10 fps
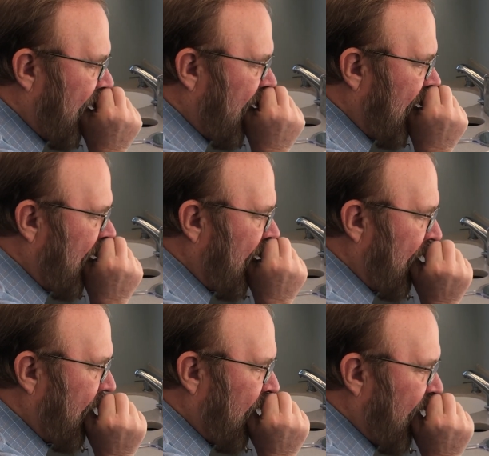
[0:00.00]
And then it
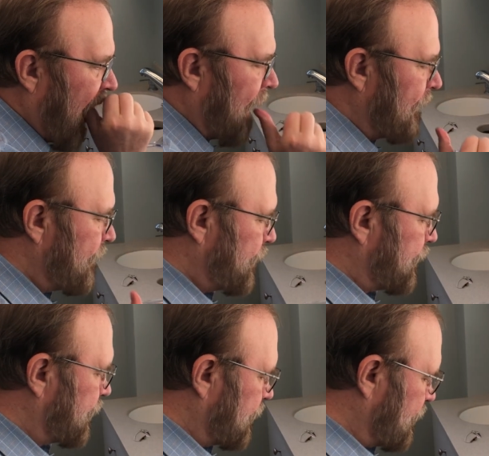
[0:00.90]
takes about a
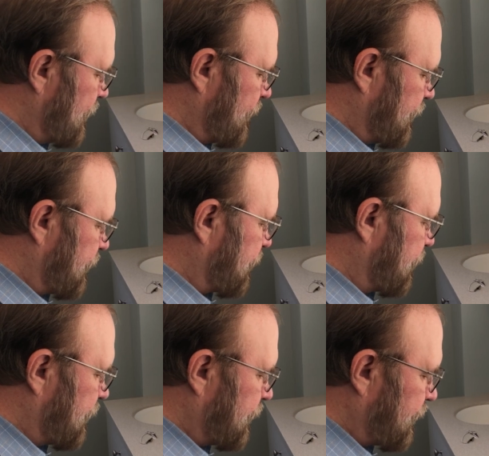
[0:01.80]
minute for it to set.
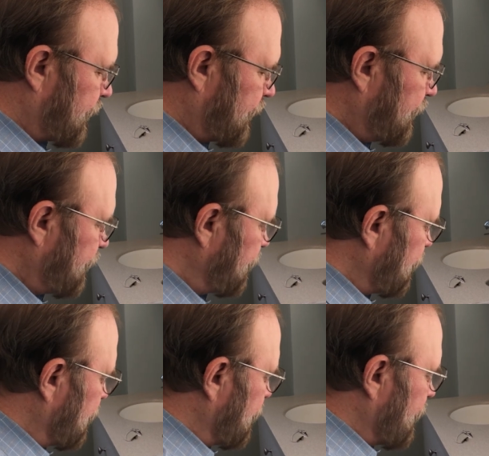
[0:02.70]
So if
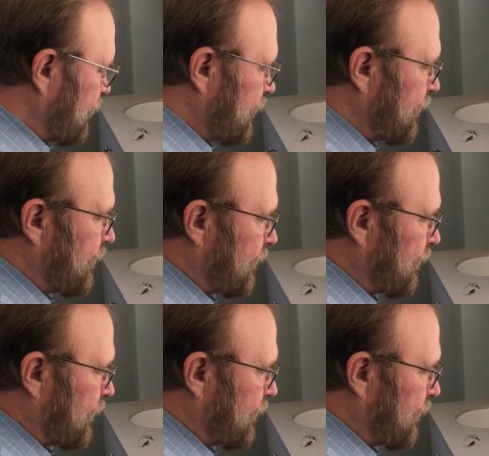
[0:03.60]
you like stinging,